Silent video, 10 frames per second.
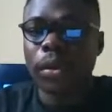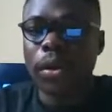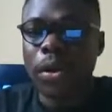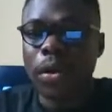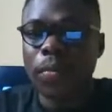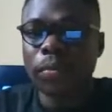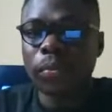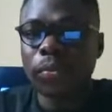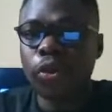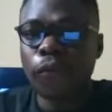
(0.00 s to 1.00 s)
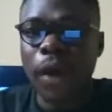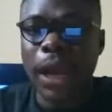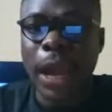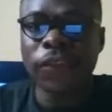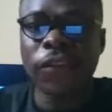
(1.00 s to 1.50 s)
so far,
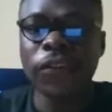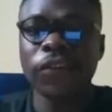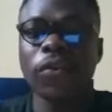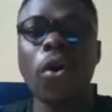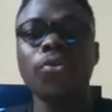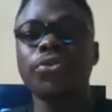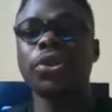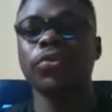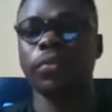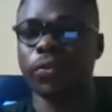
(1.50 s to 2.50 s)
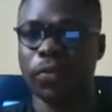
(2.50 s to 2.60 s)
guys, this is all you need to be